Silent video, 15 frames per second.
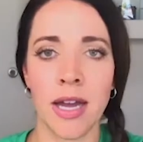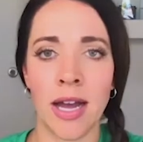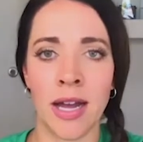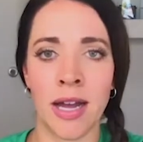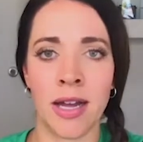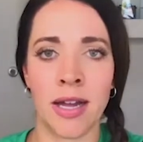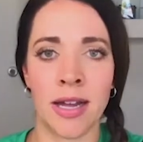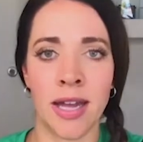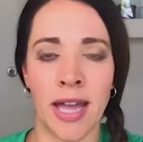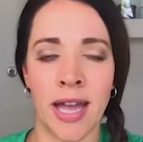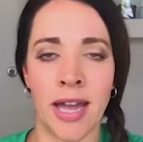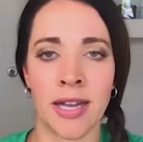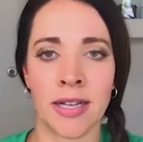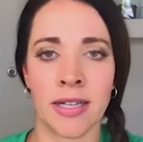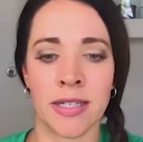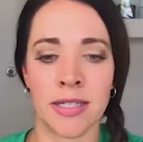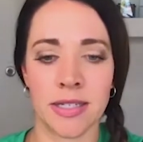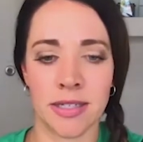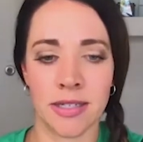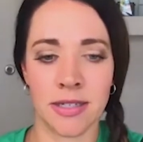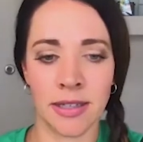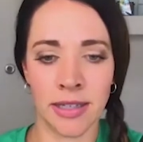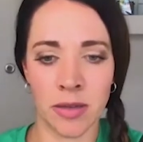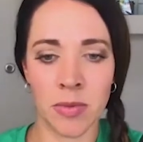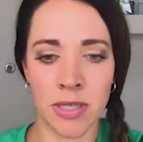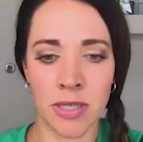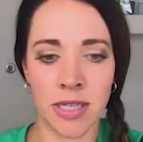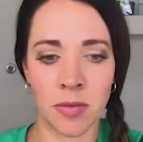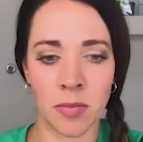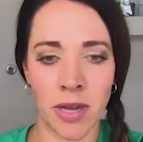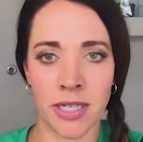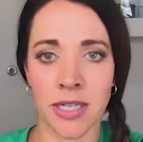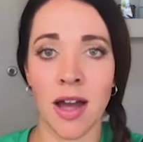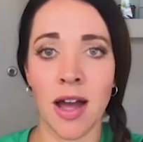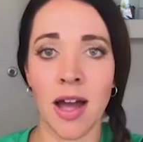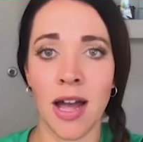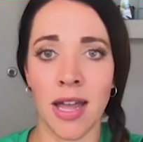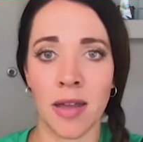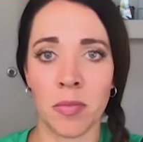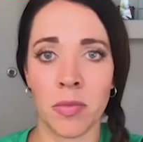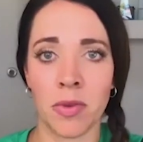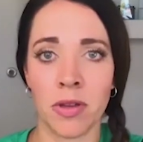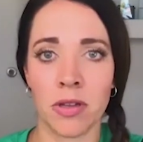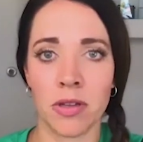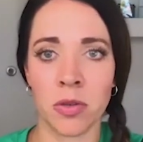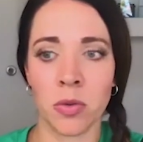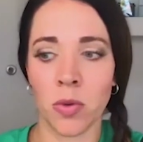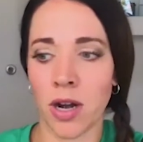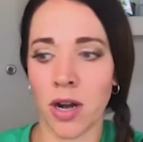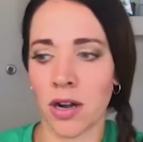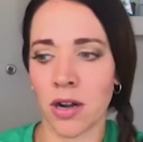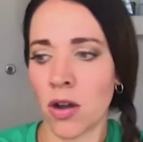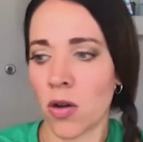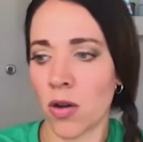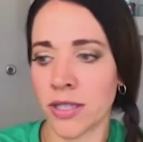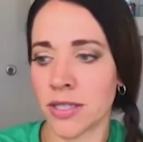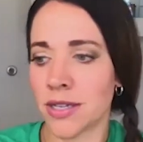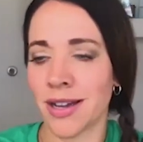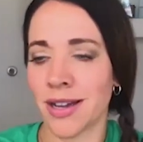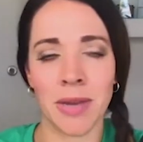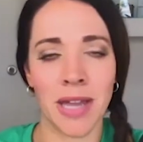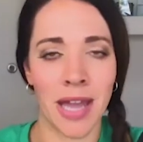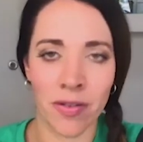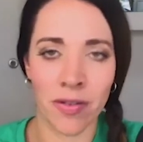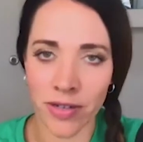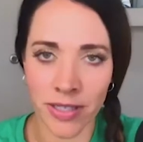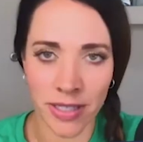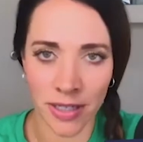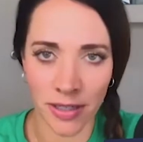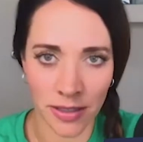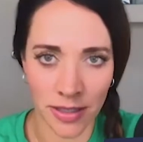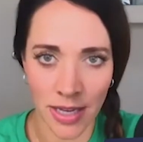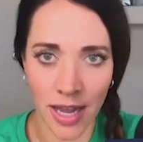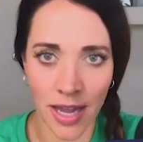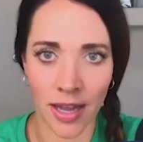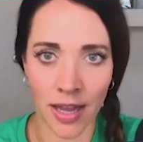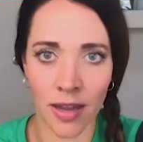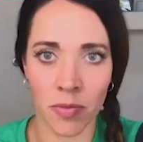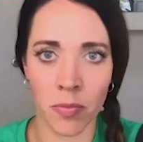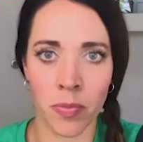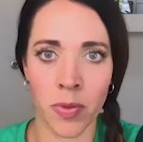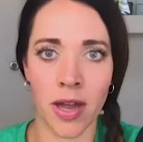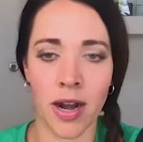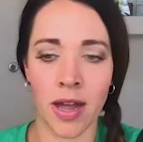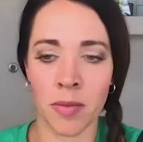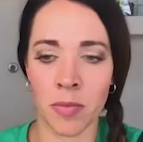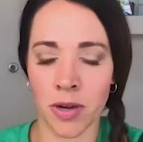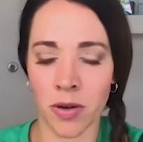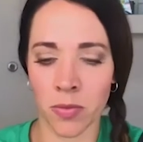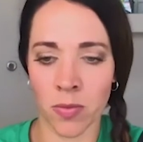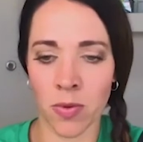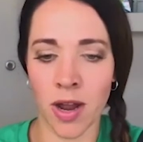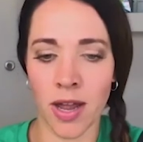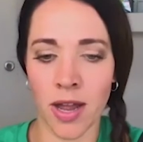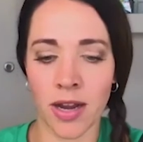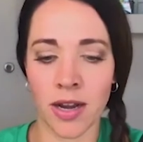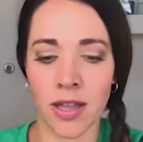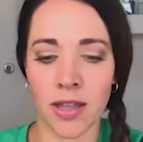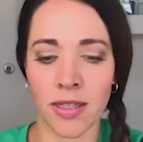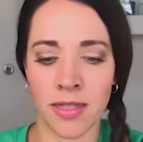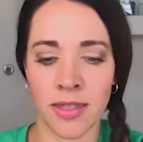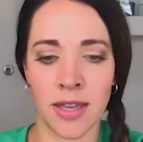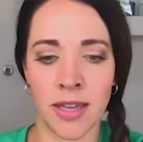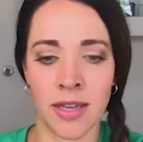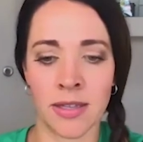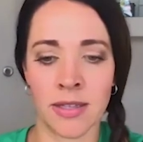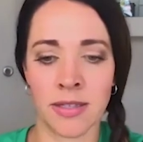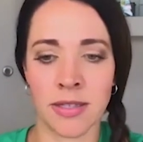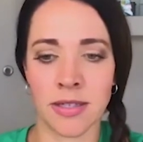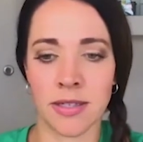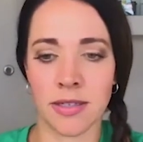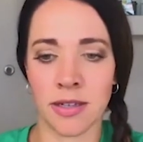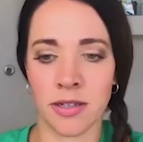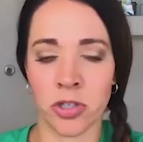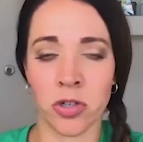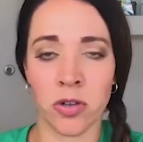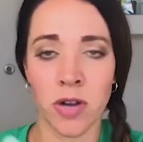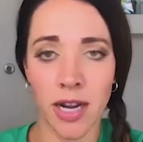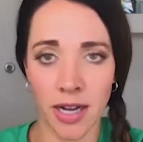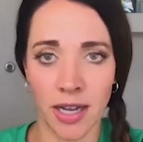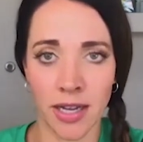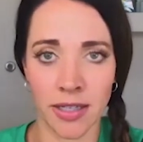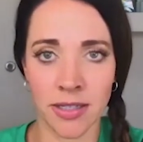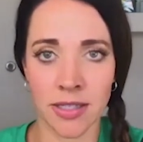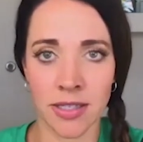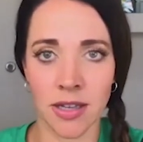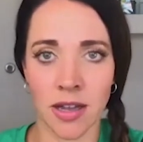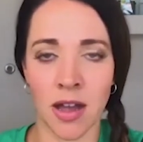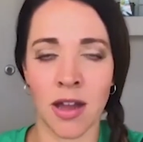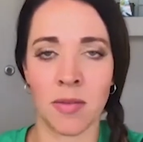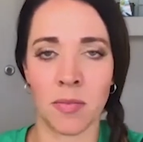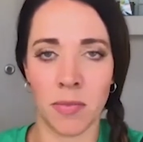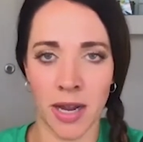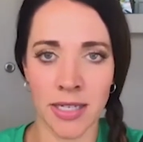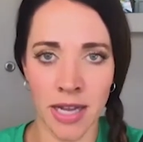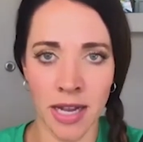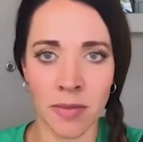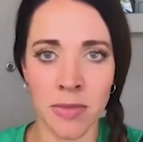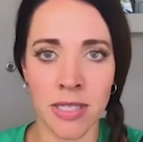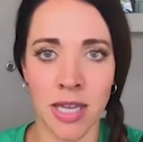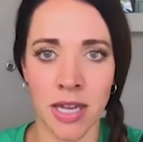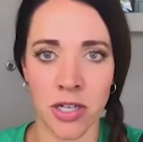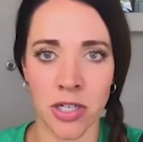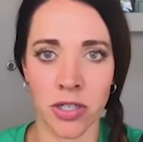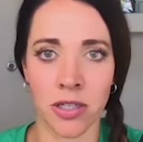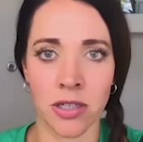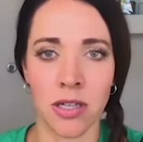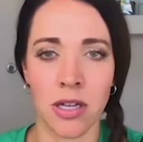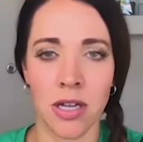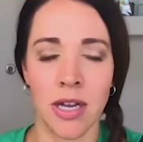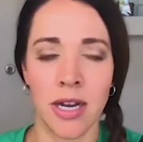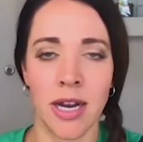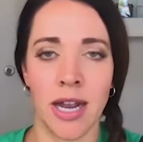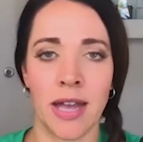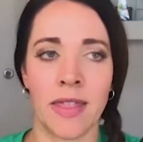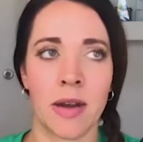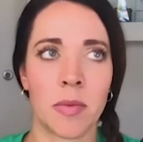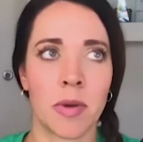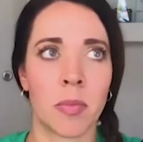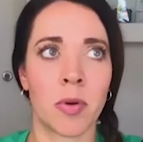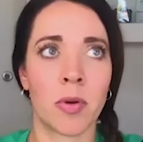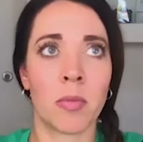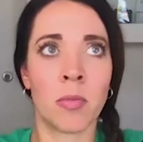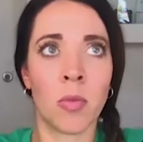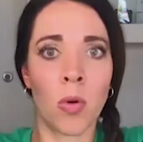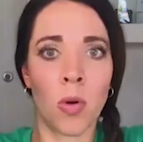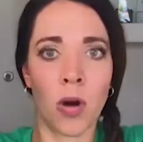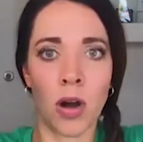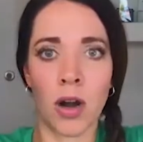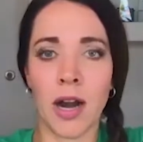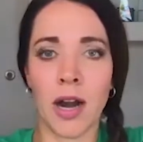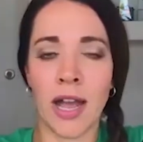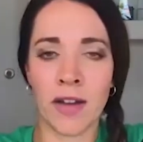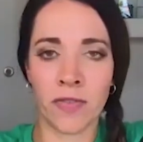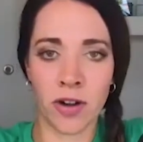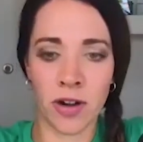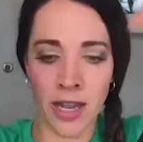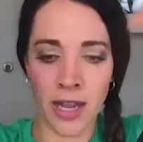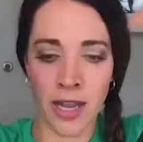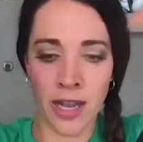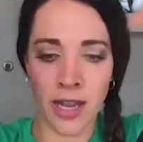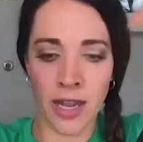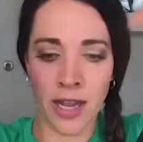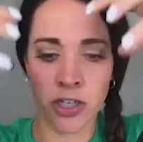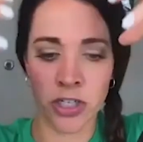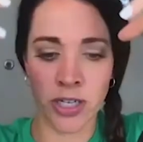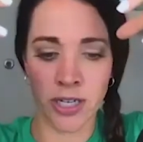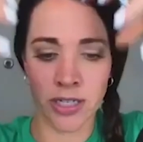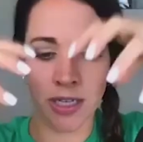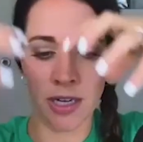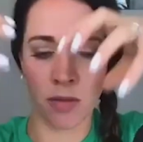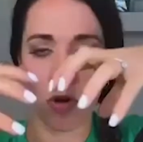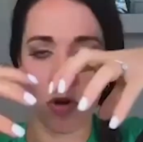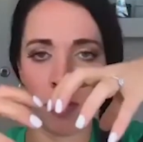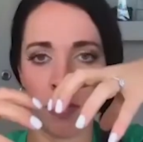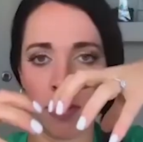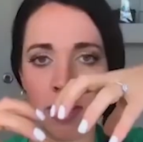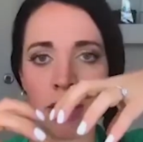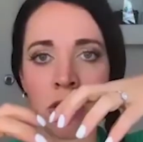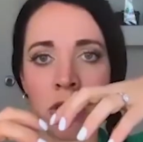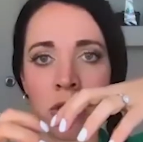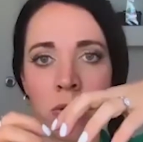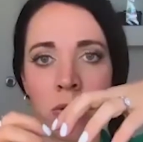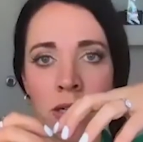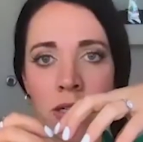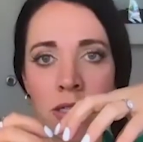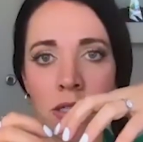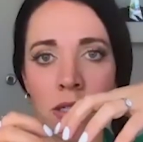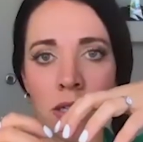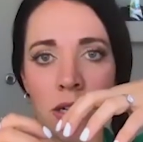And limiting my time to where, no, it's not going to be every single day, but I'm going to run these trainings on my time schedule. And then I'm going to put more effort and energy into getting more people into it.